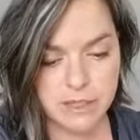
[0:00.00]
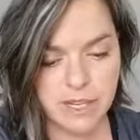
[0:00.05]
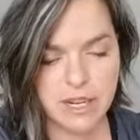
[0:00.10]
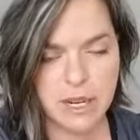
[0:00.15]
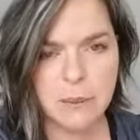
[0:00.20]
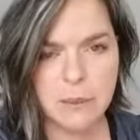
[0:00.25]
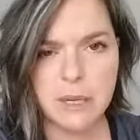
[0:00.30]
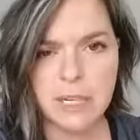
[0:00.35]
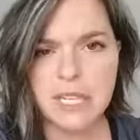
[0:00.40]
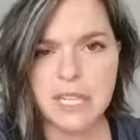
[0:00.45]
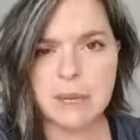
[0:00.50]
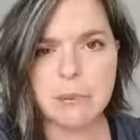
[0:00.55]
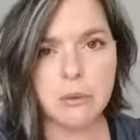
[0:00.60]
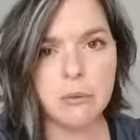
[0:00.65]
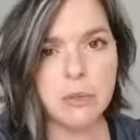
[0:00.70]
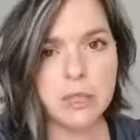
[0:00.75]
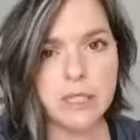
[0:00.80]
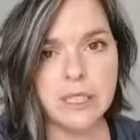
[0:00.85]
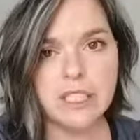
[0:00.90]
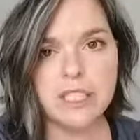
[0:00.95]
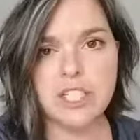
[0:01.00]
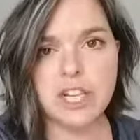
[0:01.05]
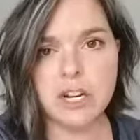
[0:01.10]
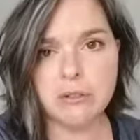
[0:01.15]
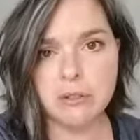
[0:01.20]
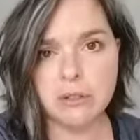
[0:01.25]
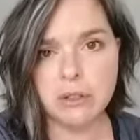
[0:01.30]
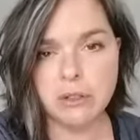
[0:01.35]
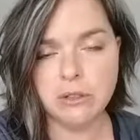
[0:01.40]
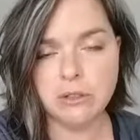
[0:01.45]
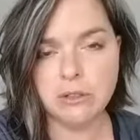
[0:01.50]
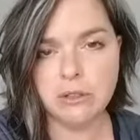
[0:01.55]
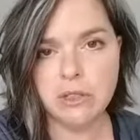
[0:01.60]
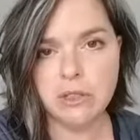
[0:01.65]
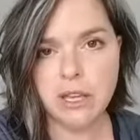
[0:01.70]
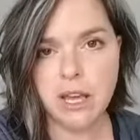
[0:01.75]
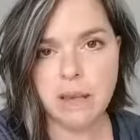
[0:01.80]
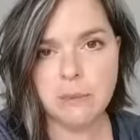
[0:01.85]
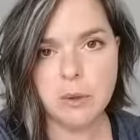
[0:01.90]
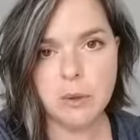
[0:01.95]
And I'm going to keep it really general.
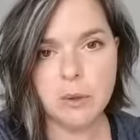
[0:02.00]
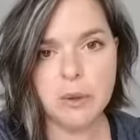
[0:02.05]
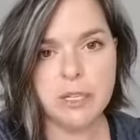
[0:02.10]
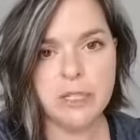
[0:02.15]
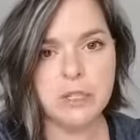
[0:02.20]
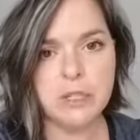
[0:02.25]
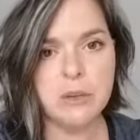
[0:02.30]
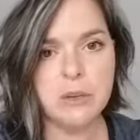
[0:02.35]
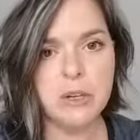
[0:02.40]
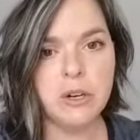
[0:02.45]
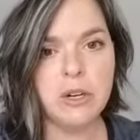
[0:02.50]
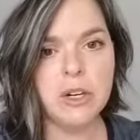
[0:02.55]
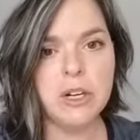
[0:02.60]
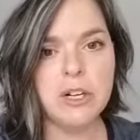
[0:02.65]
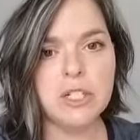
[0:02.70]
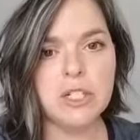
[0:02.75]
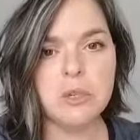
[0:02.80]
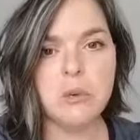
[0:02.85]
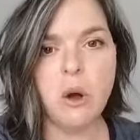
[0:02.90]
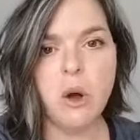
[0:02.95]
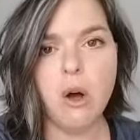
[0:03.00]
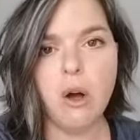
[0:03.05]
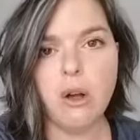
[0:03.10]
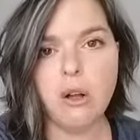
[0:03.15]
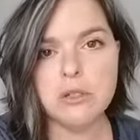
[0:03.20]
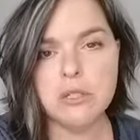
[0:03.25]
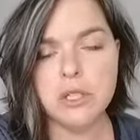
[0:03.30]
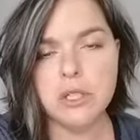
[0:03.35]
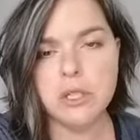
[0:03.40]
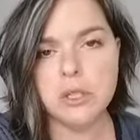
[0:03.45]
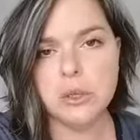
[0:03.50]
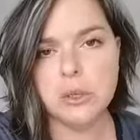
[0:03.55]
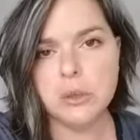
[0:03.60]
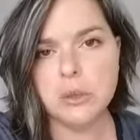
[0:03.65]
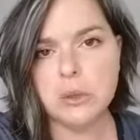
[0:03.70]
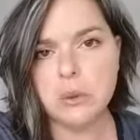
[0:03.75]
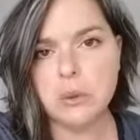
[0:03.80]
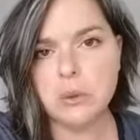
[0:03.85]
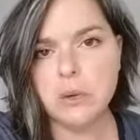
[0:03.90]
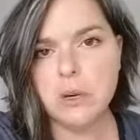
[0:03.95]
I'm going to encourage you all
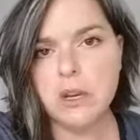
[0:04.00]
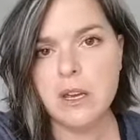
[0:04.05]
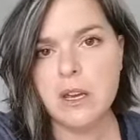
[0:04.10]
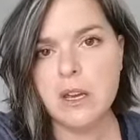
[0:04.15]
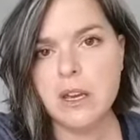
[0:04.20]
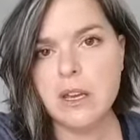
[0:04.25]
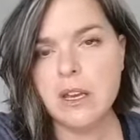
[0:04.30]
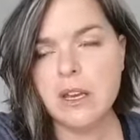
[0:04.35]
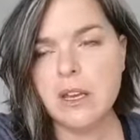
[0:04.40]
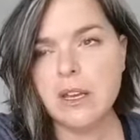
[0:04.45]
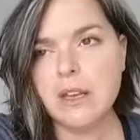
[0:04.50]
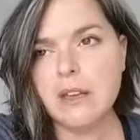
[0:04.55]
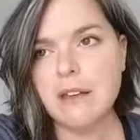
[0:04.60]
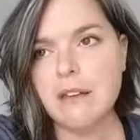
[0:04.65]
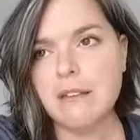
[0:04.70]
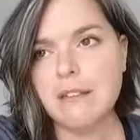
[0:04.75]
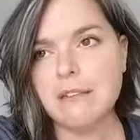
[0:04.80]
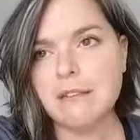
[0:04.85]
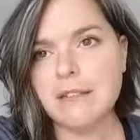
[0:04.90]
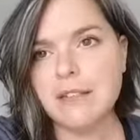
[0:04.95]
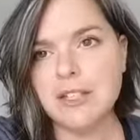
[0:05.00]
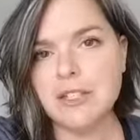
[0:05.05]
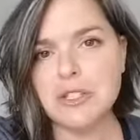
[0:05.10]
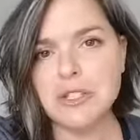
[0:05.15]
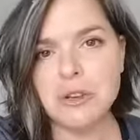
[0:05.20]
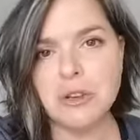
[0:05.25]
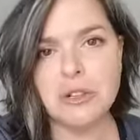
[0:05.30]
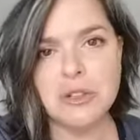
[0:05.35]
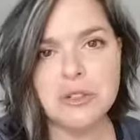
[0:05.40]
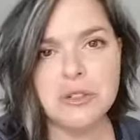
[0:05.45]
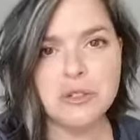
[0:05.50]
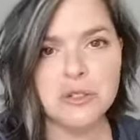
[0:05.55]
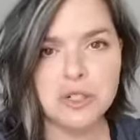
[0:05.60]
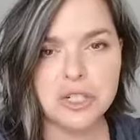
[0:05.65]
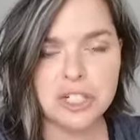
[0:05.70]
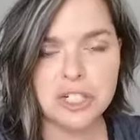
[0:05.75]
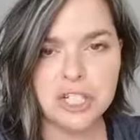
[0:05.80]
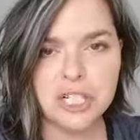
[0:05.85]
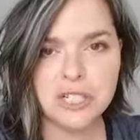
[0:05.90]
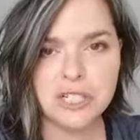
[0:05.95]
to consult a
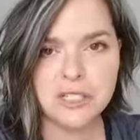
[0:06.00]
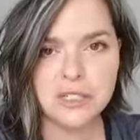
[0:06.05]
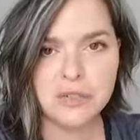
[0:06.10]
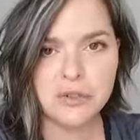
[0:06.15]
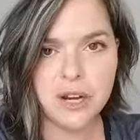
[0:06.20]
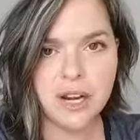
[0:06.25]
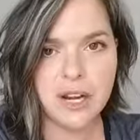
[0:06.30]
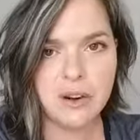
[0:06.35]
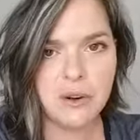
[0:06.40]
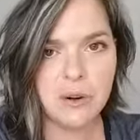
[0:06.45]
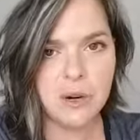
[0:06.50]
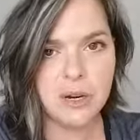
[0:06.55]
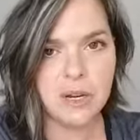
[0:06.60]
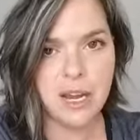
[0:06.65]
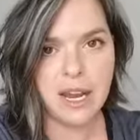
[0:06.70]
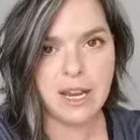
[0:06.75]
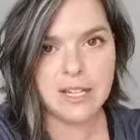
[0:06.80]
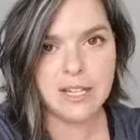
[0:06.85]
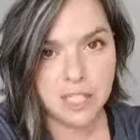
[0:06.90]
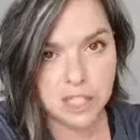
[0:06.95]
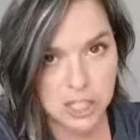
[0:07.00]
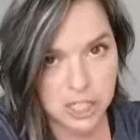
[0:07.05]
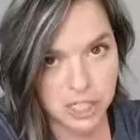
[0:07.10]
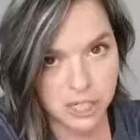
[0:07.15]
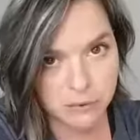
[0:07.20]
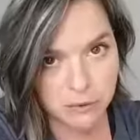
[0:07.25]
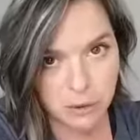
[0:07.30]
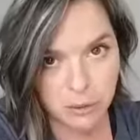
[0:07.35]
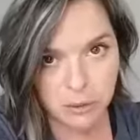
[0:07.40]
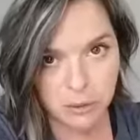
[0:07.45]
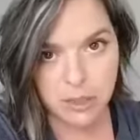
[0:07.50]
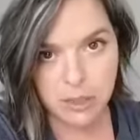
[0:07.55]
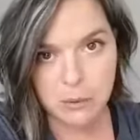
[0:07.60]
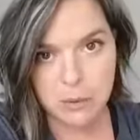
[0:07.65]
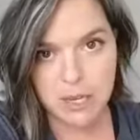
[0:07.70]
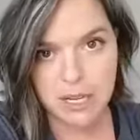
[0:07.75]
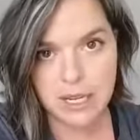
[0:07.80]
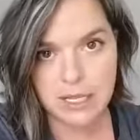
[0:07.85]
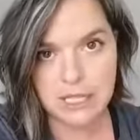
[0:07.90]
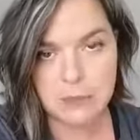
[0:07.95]
nutritionist, trainer, or a dietitian if you really
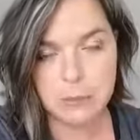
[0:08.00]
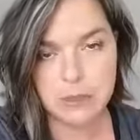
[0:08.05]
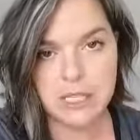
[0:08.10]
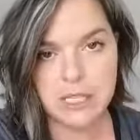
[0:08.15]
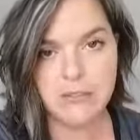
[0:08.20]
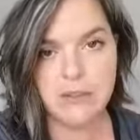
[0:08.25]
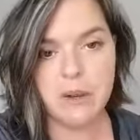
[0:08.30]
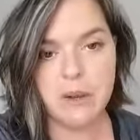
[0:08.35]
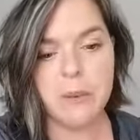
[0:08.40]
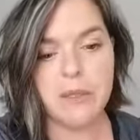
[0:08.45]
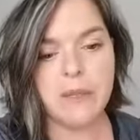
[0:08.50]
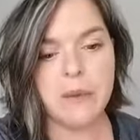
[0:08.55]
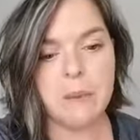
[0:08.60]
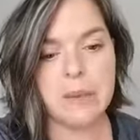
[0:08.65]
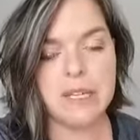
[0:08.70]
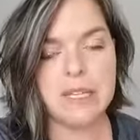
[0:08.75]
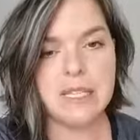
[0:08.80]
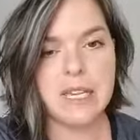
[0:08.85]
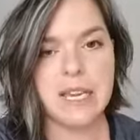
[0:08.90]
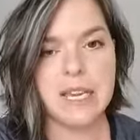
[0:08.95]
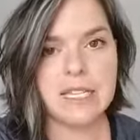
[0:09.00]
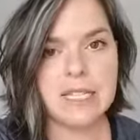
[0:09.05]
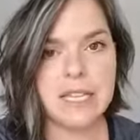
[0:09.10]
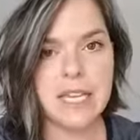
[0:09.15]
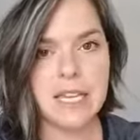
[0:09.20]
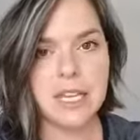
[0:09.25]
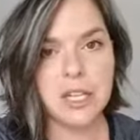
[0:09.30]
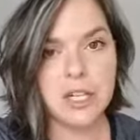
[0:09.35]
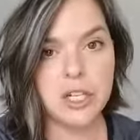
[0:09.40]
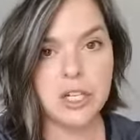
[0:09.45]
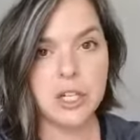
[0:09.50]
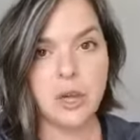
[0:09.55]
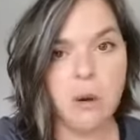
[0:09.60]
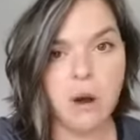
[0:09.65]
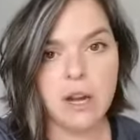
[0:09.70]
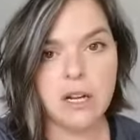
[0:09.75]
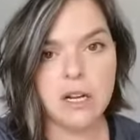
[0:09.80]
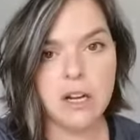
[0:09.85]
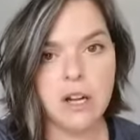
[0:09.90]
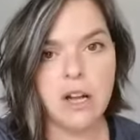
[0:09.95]
want to get specific with it, because like I said, it could go
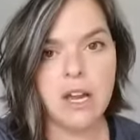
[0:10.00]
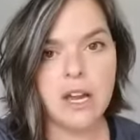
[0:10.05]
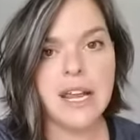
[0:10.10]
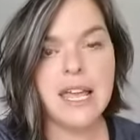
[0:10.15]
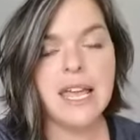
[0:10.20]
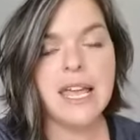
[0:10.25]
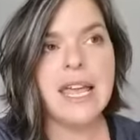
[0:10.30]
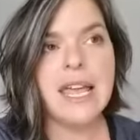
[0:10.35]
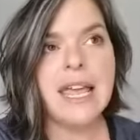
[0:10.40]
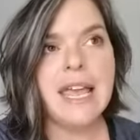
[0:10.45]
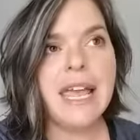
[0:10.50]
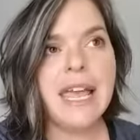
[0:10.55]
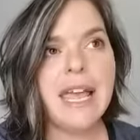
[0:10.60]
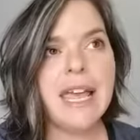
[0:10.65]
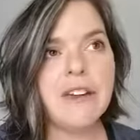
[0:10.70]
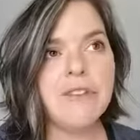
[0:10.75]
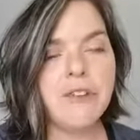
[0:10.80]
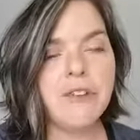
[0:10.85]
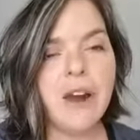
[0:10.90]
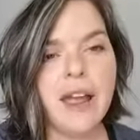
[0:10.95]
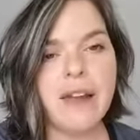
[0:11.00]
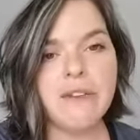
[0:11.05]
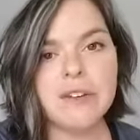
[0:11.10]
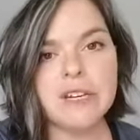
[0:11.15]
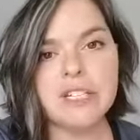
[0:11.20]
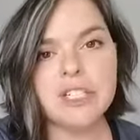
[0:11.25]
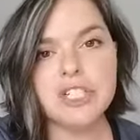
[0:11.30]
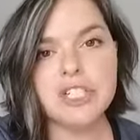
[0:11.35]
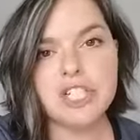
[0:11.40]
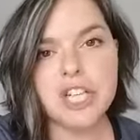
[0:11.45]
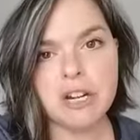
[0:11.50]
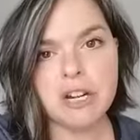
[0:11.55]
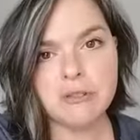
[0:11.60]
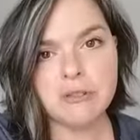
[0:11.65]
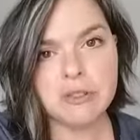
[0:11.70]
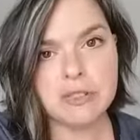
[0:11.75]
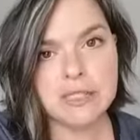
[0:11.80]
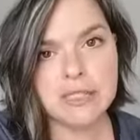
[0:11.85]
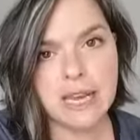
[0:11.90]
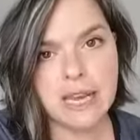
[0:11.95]
on and on. And for every
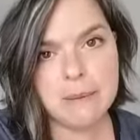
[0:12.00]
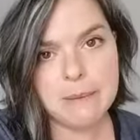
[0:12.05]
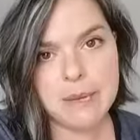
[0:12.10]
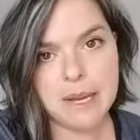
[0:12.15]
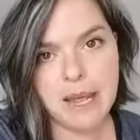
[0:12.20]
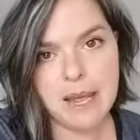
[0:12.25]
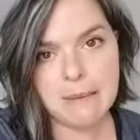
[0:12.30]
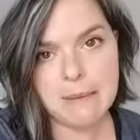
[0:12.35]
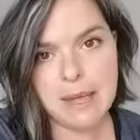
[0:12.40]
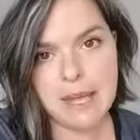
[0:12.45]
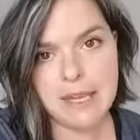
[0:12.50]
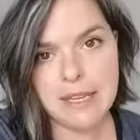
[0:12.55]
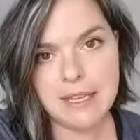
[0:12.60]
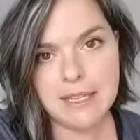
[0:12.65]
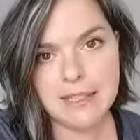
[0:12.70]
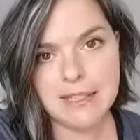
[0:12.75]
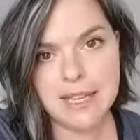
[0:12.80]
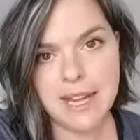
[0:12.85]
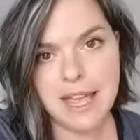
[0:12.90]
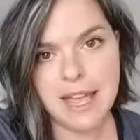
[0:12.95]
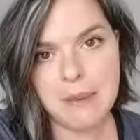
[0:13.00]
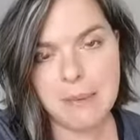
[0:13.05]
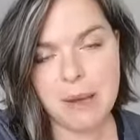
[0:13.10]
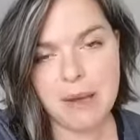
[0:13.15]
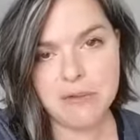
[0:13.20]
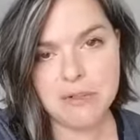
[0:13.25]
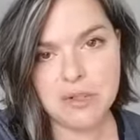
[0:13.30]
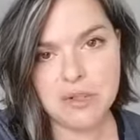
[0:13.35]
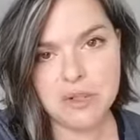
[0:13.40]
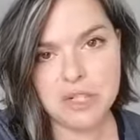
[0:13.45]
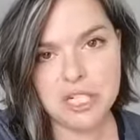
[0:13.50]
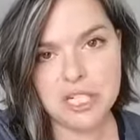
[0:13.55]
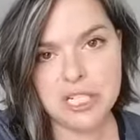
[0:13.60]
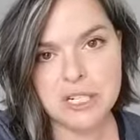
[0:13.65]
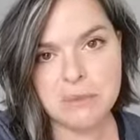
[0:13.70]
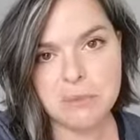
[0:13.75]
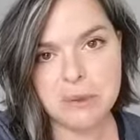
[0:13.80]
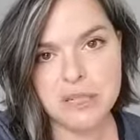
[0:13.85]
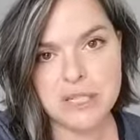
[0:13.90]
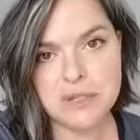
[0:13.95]
general statement I make today about
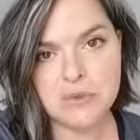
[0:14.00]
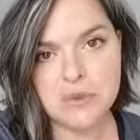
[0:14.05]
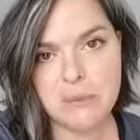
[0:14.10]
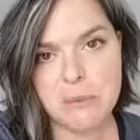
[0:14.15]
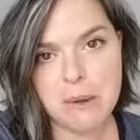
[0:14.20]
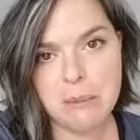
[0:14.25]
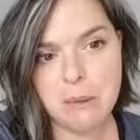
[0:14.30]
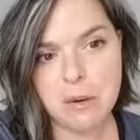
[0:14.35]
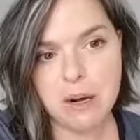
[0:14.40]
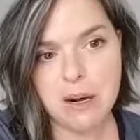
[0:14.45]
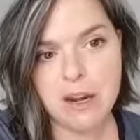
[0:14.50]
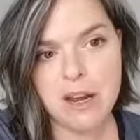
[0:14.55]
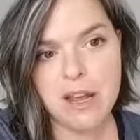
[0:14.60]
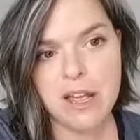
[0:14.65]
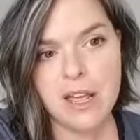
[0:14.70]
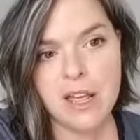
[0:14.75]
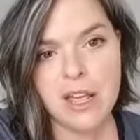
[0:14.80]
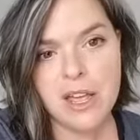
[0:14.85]
nutrition, please remember,